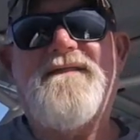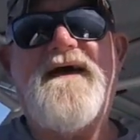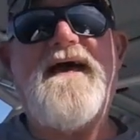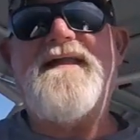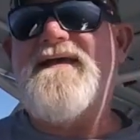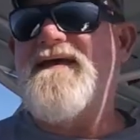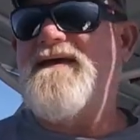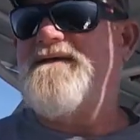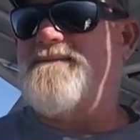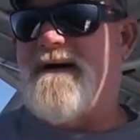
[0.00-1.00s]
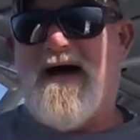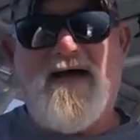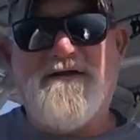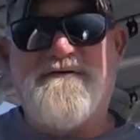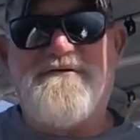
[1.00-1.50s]
that is
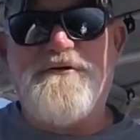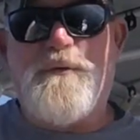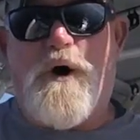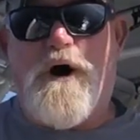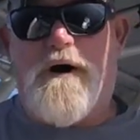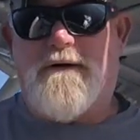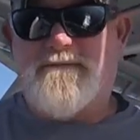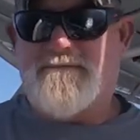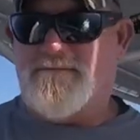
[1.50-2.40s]
my do-all,